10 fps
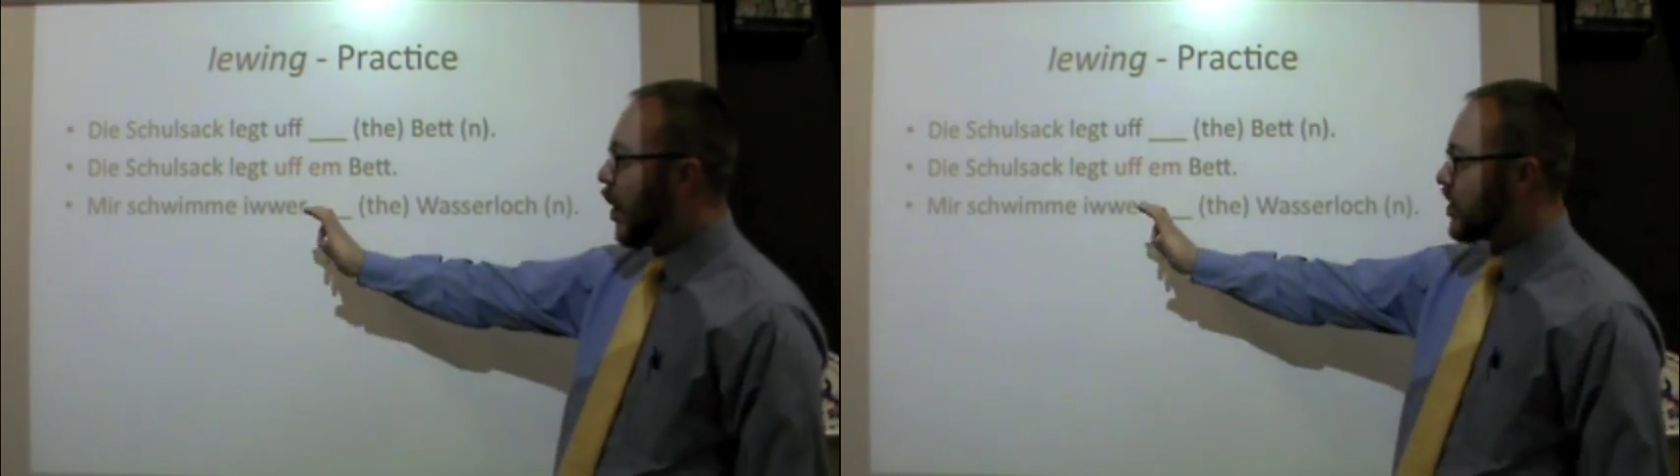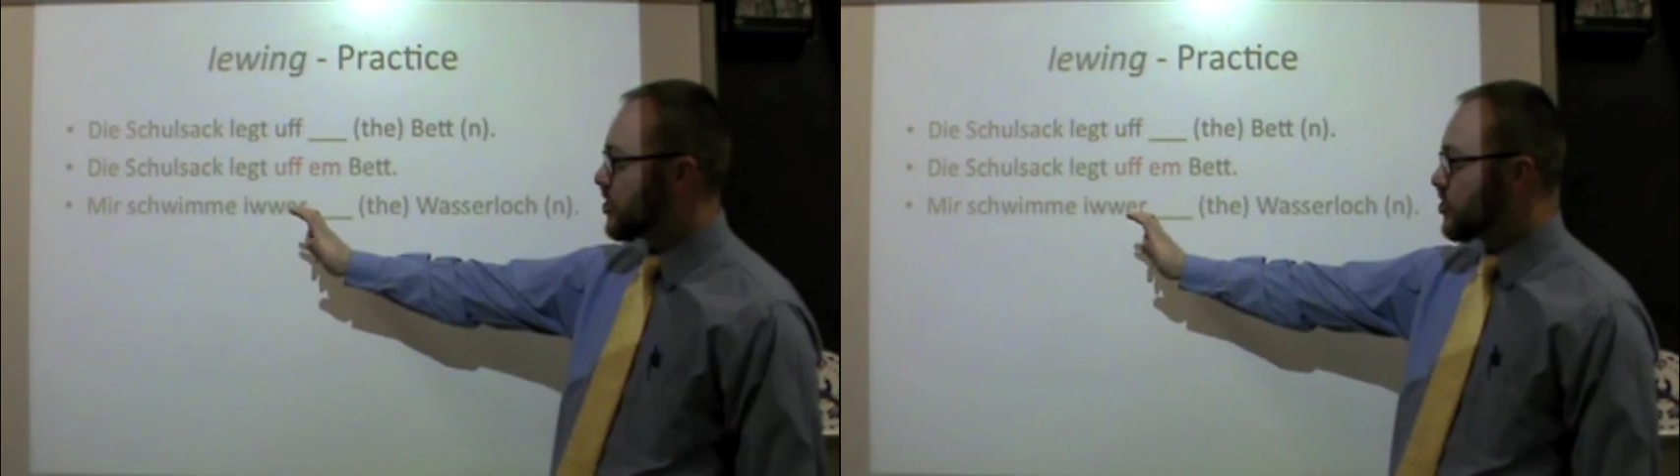
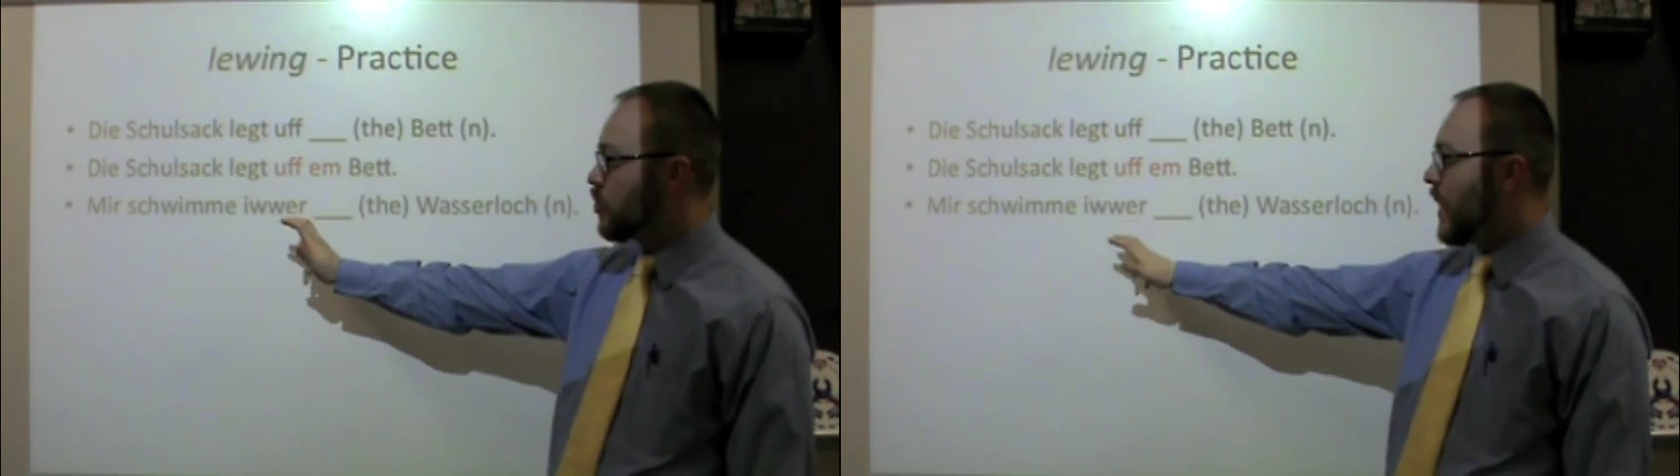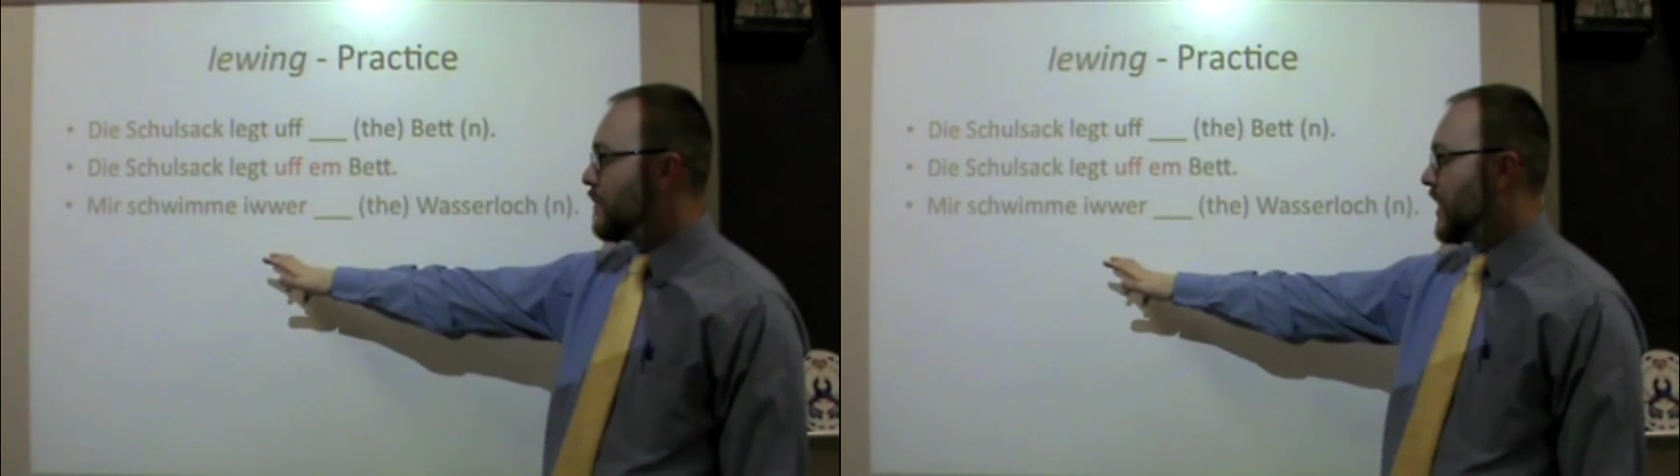are
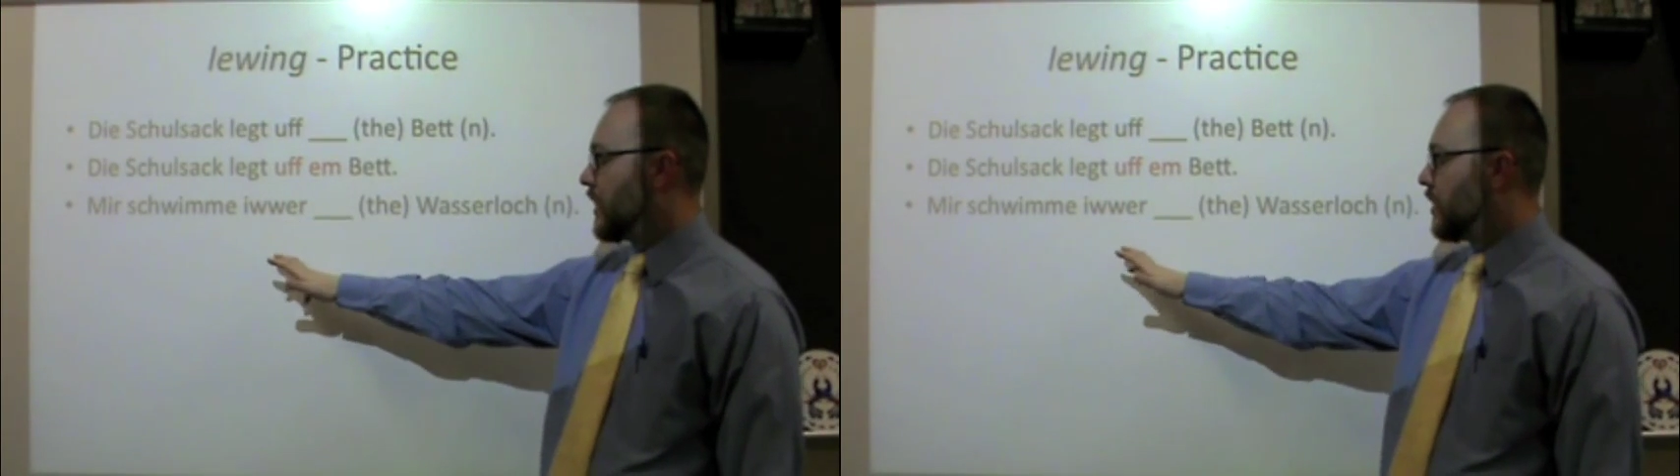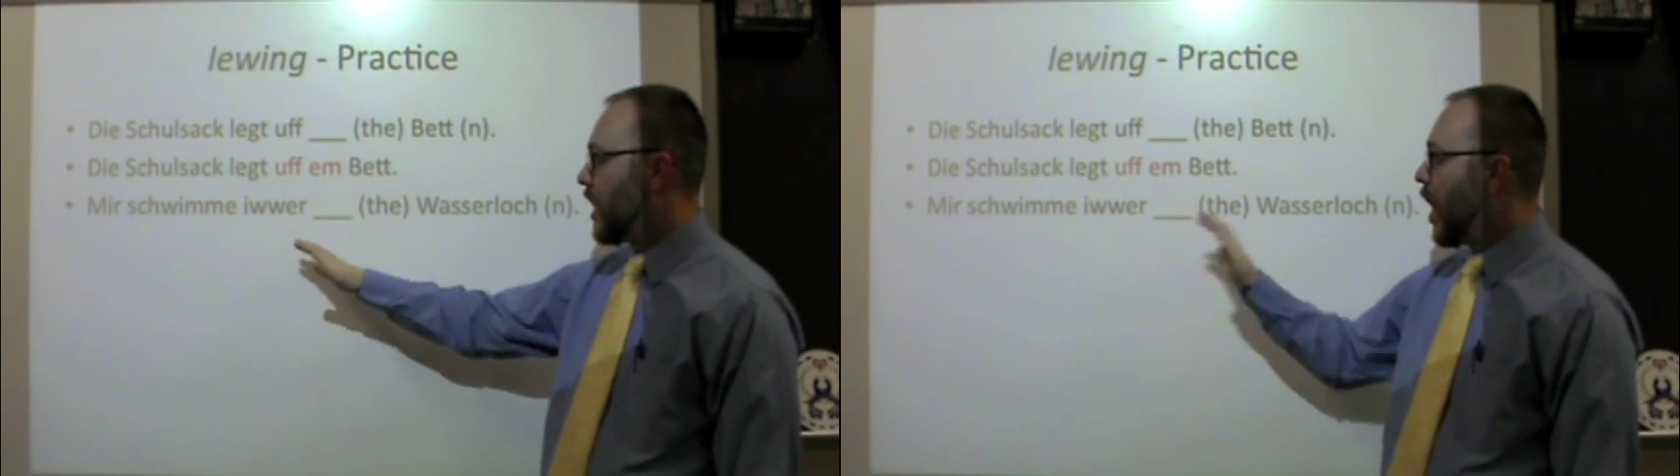swimming